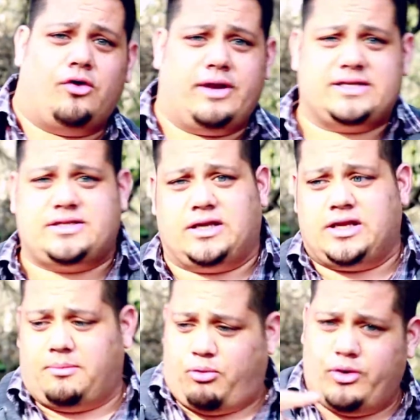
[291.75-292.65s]
next to the
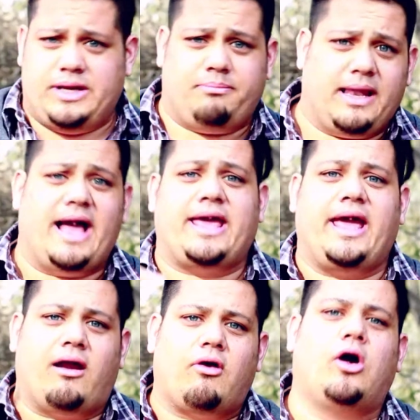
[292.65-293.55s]
little pointy black
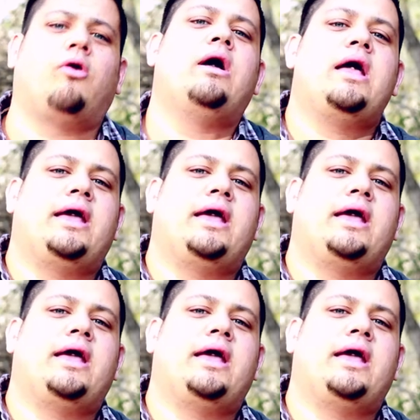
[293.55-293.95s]
arrow.